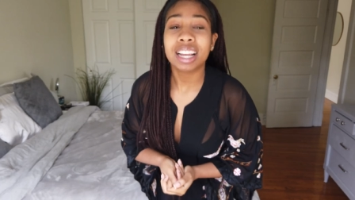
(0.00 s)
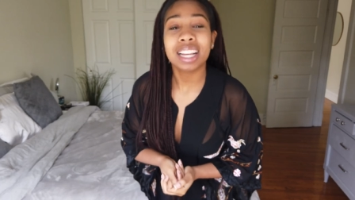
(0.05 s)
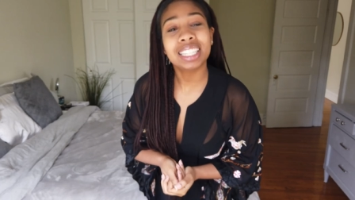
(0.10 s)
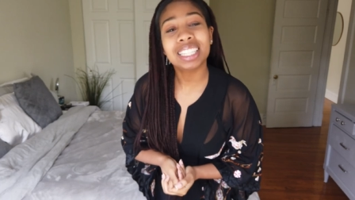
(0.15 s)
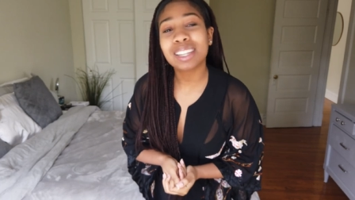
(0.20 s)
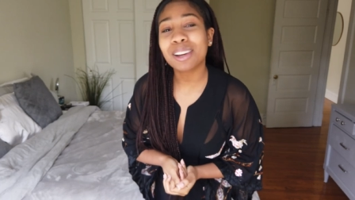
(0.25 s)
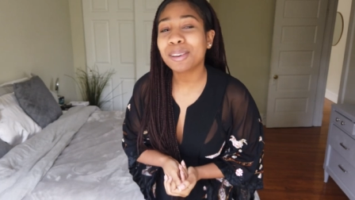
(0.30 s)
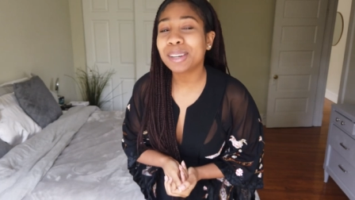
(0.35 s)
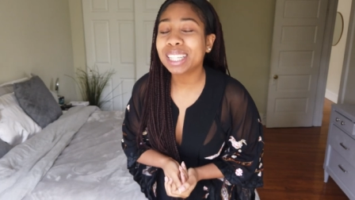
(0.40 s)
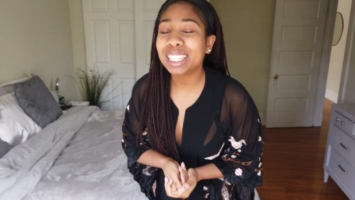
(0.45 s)

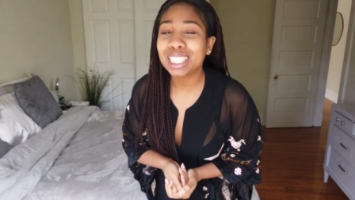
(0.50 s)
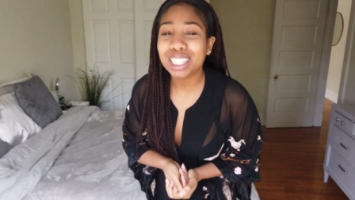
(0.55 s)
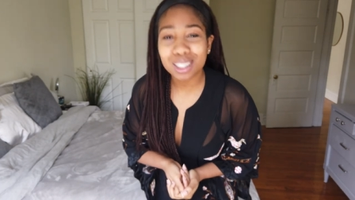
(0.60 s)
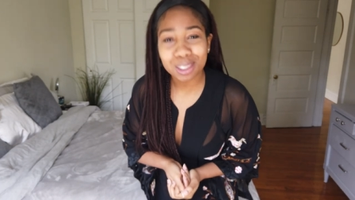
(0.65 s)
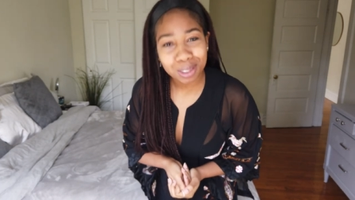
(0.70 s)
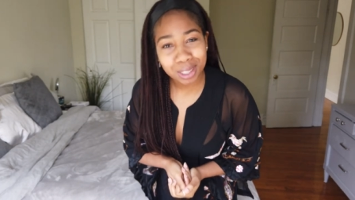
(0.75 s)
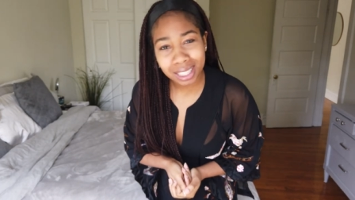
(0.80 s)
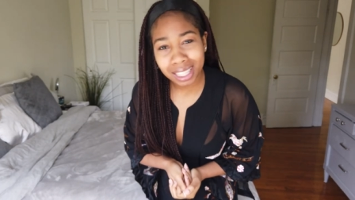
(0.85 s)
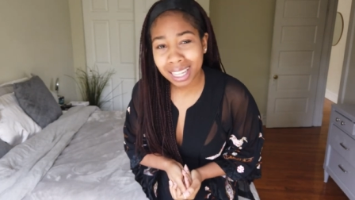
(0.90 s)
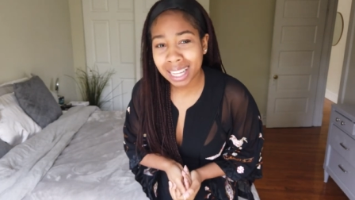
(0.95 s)
it's gonna get
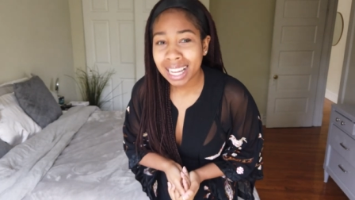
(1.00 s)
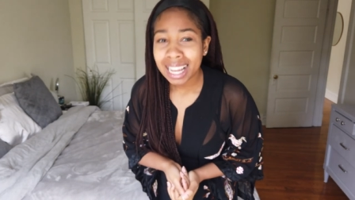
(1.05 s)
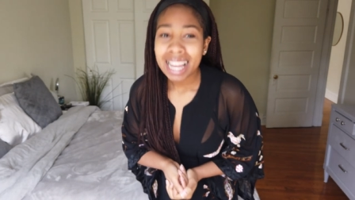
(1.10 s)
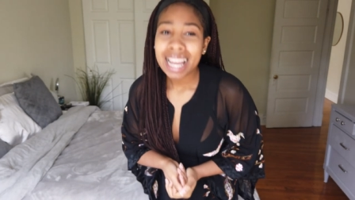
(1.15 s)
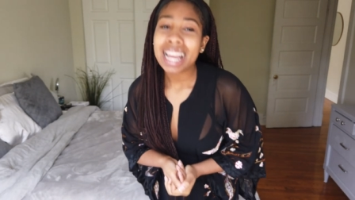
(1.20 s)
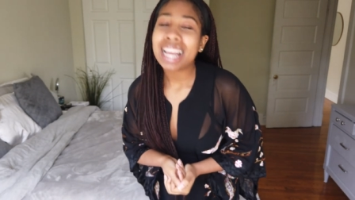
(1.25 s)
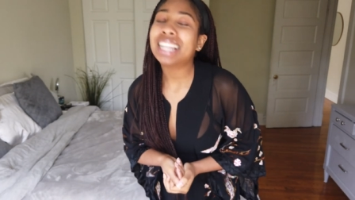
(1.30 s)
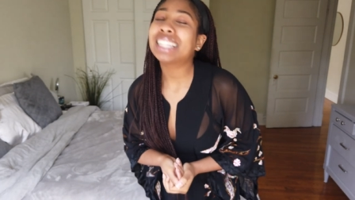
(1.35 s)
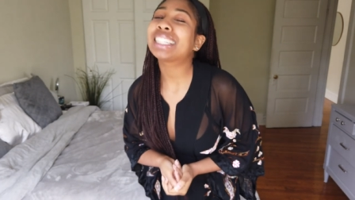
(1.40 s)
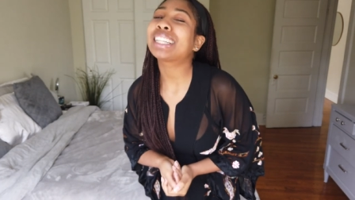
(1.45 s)
juicy.
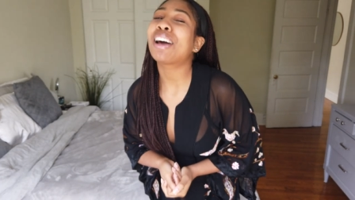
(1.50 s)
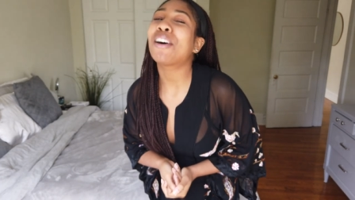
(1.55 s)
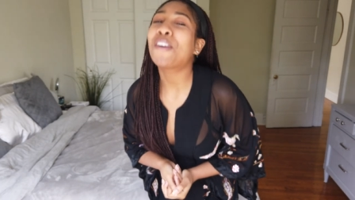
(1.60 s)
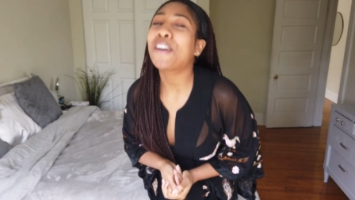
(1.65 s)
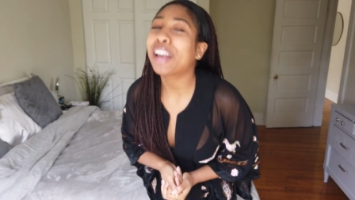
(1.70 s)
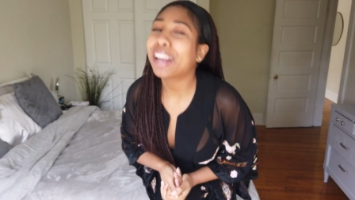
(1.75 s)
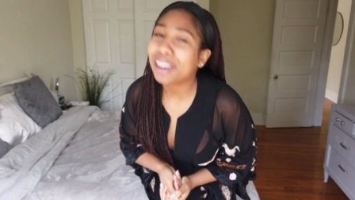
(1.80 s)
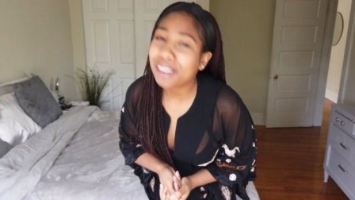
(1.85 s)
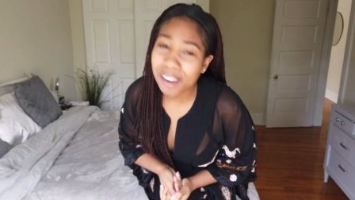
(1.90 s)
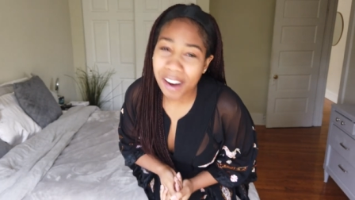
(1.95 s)
It's
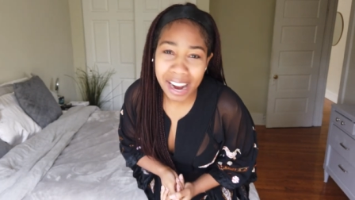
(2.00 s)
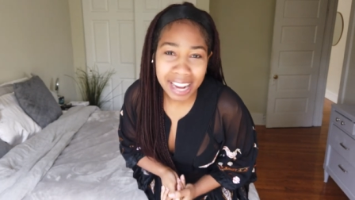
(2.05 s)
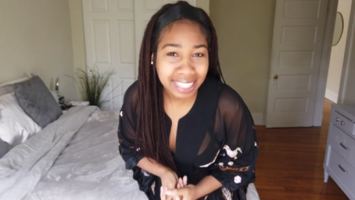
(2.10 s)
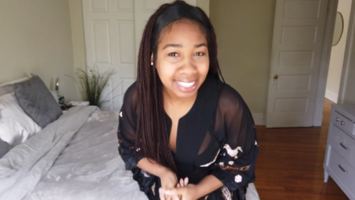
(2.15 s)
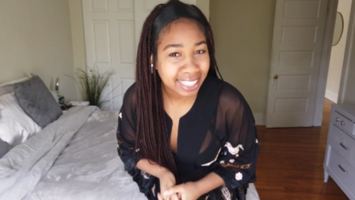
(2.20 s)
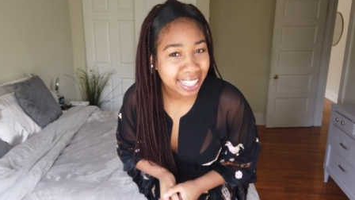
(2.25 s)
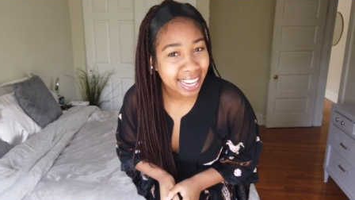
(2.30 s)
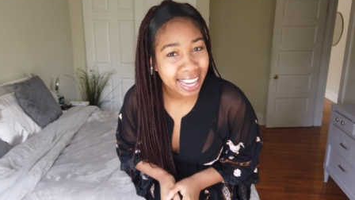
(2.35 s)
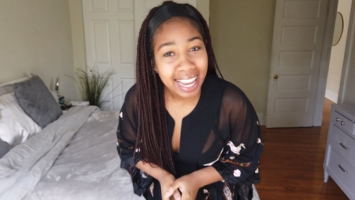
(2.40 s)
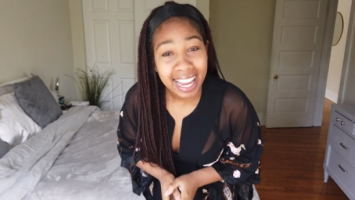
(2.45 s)
gonna get
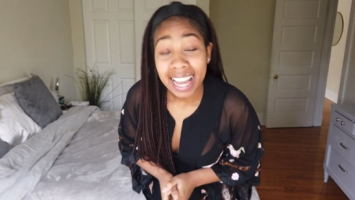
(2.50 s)
crazy.